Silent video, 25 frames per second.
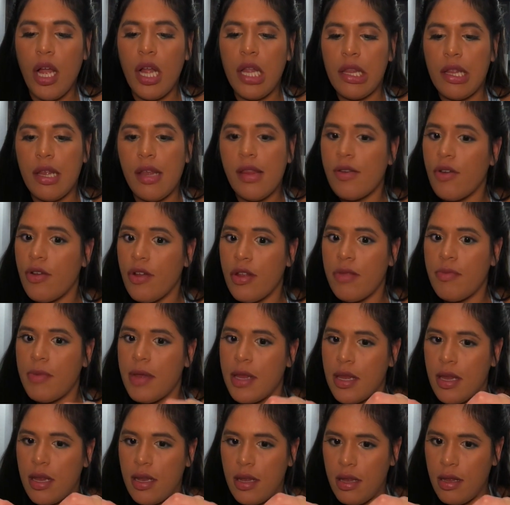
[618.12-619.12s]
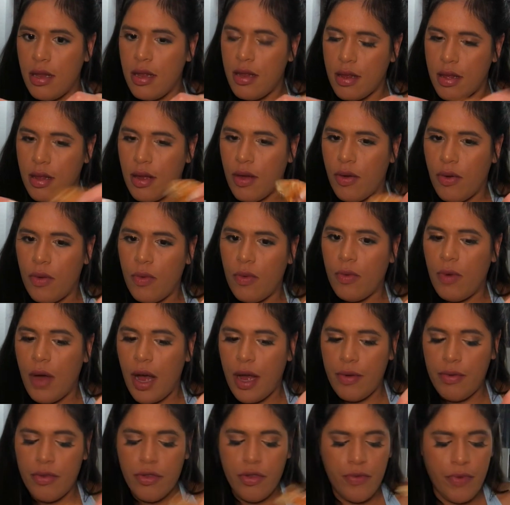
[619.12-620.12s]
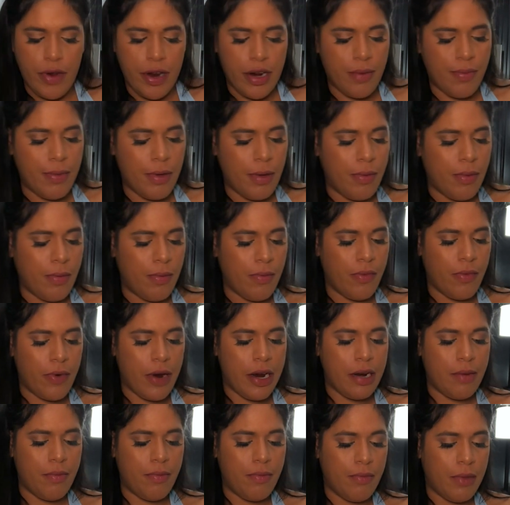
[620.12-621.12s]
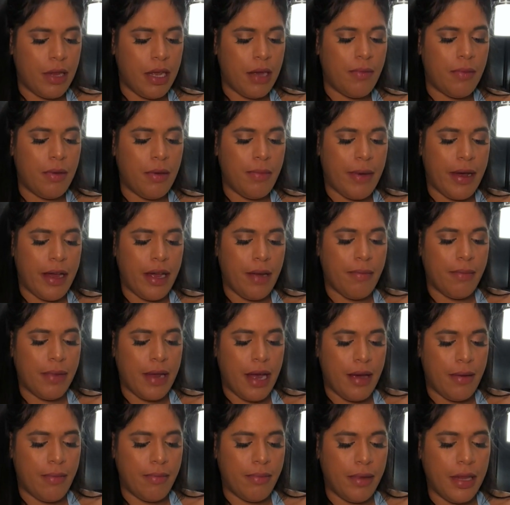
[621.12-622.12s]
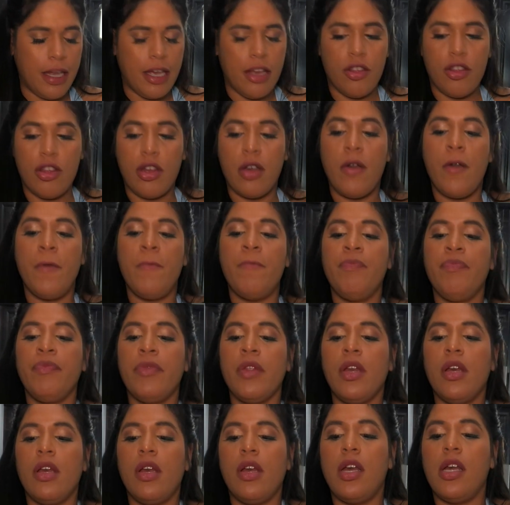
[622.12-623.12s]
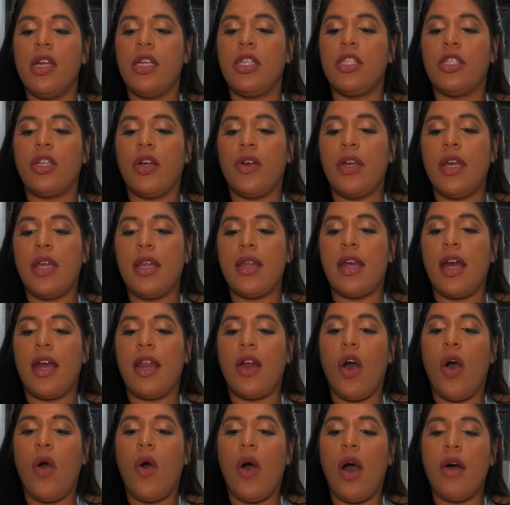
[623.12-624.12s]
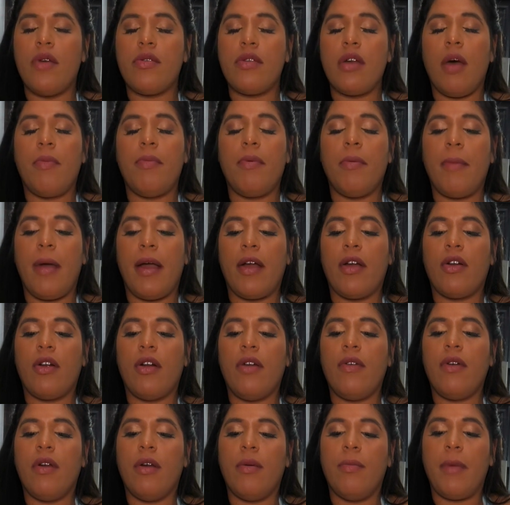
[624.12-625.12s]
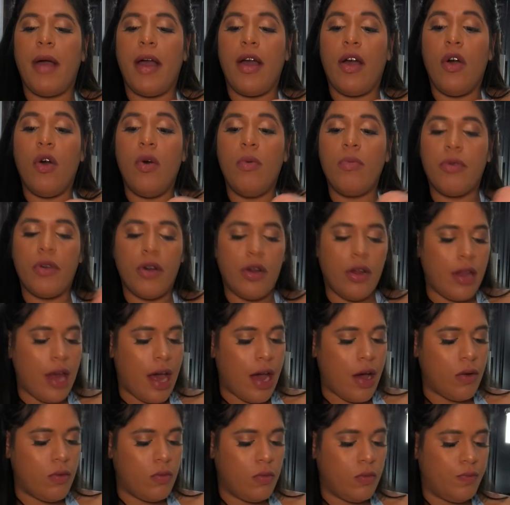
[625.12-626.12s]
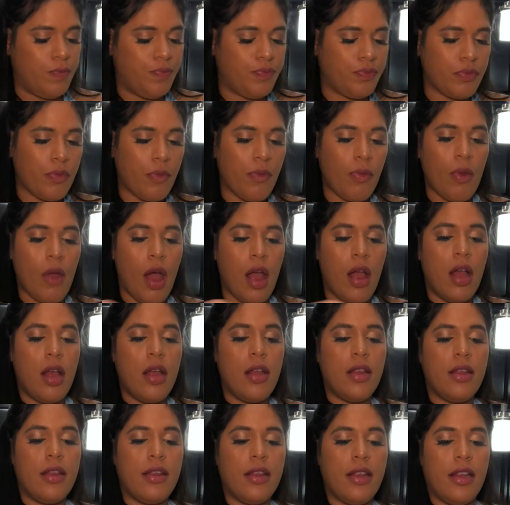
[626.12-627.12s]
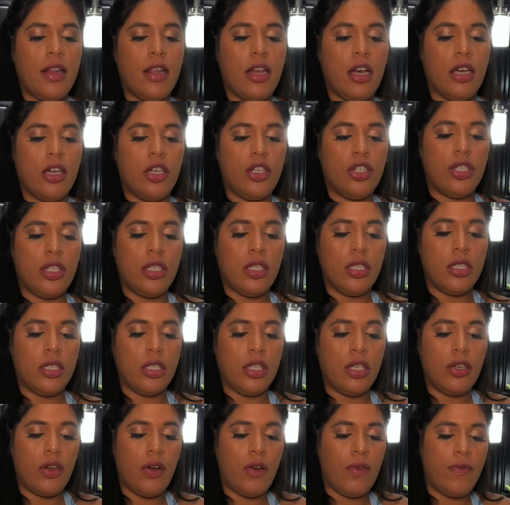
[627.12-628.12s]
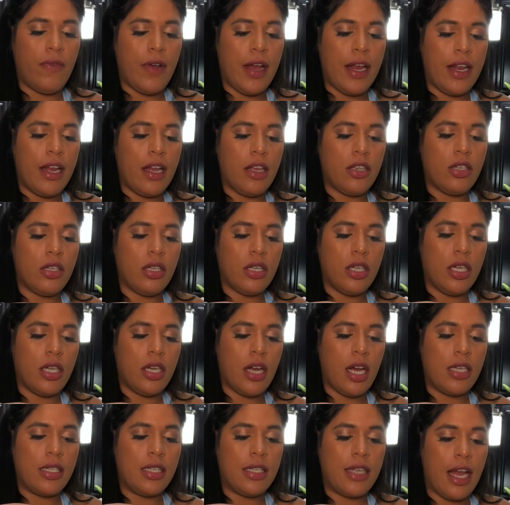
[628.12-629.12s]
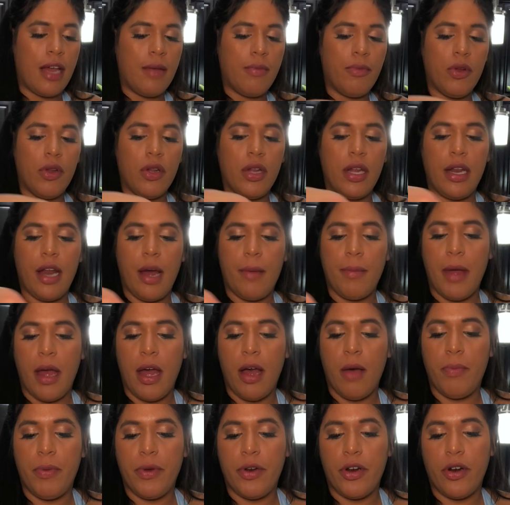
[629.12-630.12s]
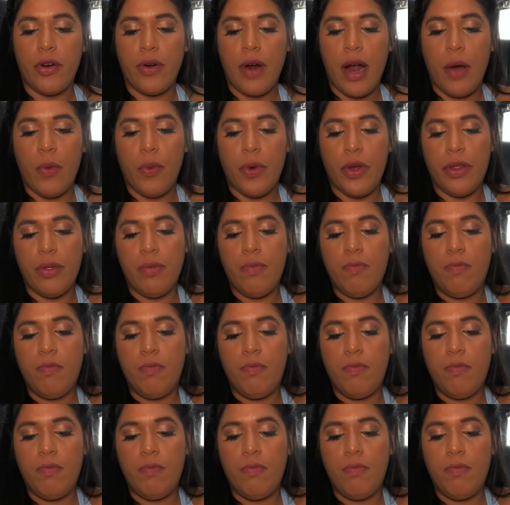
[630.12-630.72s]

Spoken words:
this girl's missing. So why would you randomly be buying bleach? So he said, oh, I was helping my homegirl out. She's, you know, financially not stable, and I'm helping her out with